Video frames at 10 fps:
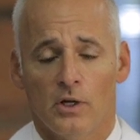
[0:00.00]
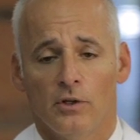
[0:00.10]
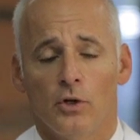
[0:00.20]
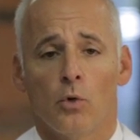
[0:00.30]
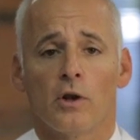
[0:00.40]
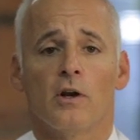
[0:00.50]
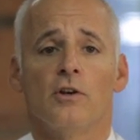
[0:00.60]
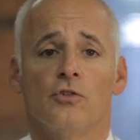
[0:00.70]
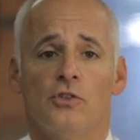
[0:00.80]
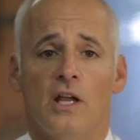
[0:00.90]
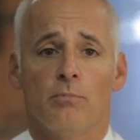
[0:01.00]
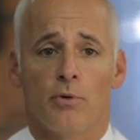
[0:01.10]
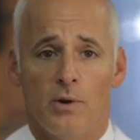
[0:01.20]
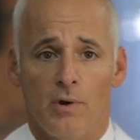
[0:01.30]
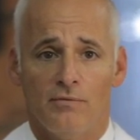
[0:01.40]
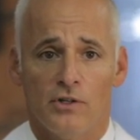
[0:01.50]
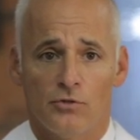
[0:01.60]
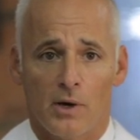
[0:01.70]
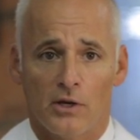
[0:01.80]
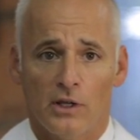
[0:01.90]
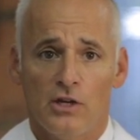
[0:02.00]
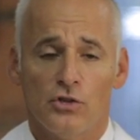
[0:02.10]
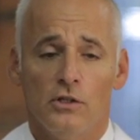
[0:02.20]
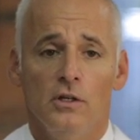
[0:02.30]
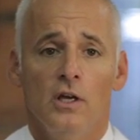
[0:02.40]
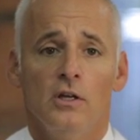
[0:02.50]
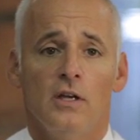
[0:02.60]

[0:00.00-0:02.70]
Well, in order to understand brainwave dysregulation,